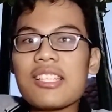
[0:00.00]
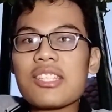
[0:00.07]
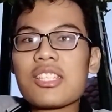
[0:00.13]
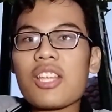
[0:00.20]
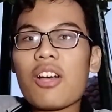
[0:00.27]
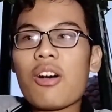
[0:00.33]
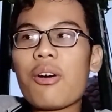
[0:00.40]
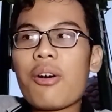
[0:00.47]

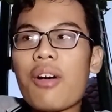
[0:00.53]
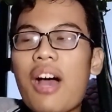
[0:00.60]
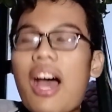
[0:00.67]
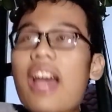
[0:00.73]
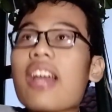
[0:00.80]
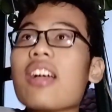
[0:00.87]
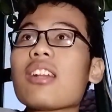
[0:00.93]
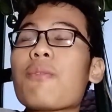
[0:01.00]
So
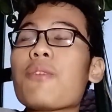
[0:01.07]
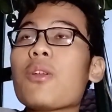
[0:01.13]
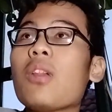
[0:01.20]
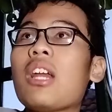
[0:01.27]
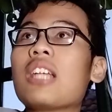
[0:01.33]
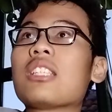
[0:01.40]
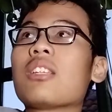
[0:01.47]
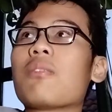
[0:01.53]
I got a few
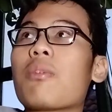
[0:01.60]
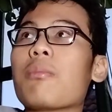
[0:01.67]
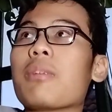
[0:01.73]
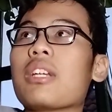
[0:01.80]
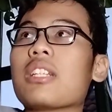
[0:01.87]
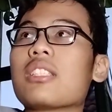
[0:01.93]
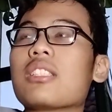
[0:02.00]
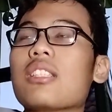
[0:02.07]
lessons from
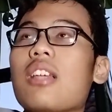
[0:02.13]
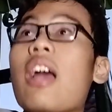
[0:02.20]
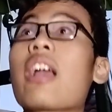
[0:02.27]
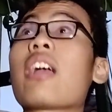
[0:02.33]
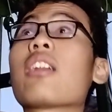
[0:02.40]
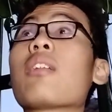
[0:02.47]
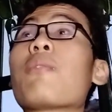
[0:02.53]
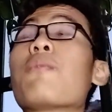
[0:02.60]
this. I
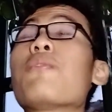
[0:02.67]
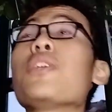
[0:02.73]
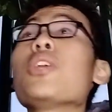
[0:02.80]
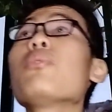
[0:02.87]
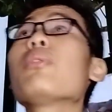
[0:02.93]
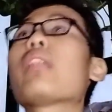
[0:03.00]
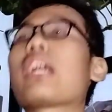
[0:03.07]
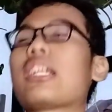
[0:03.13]
got a
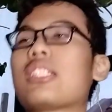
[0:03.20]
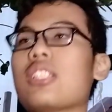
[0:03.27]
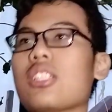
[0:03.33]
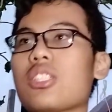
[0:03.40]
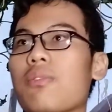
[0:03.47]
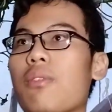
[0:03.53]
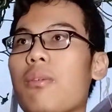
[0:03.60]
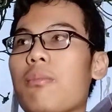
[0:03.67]
few
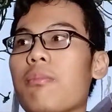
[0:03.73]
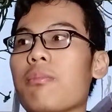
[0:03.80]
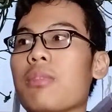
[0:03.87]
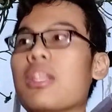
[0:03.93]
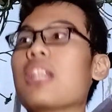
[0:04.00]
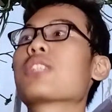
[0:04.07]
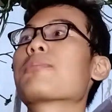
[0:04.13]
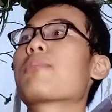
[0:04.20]
lessons for
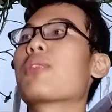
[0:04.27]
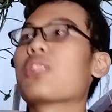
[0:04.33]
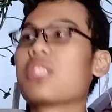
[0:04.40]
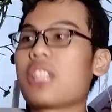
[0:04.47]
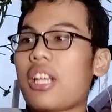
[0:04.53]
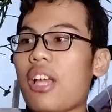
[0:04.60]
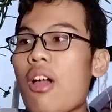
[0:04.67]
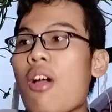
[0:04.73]
this
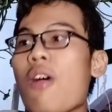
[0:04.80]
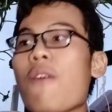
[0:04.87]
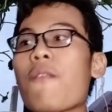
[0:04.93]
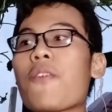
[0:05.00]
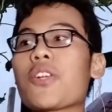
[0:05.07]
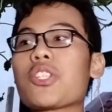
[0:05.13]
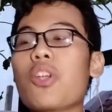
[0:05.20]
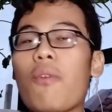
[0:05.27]
project.
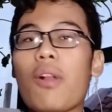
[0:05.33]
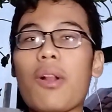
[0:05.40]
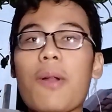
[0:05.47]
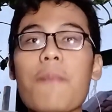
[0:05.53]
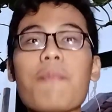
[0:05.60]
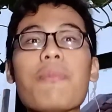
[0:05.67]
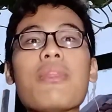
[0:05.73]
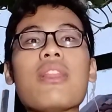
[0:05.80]
First of
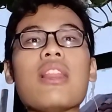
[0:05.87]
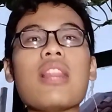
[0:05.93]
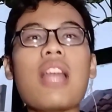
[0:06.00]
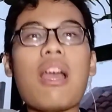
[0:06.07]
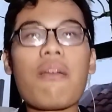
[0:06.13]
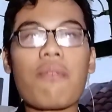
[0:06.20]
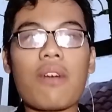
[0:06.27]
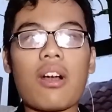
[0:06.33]
all,
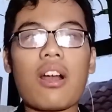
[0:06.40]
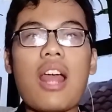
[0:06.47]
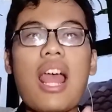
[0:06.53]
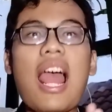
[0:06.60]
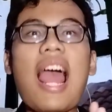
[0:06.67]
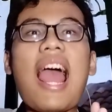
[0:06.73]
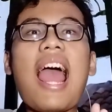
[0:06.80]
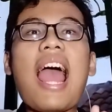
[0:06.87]
never,
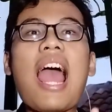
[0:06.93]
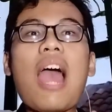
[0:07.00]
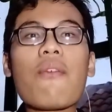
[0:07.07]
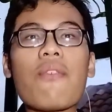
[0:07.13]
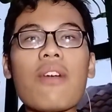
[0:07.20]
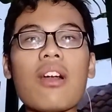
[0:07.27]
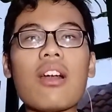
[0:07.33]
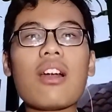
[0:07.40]

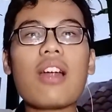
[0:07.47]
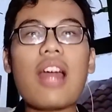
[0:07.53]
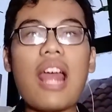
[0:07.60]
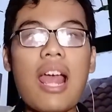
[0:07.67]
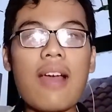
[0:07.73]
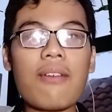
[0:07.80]
ever,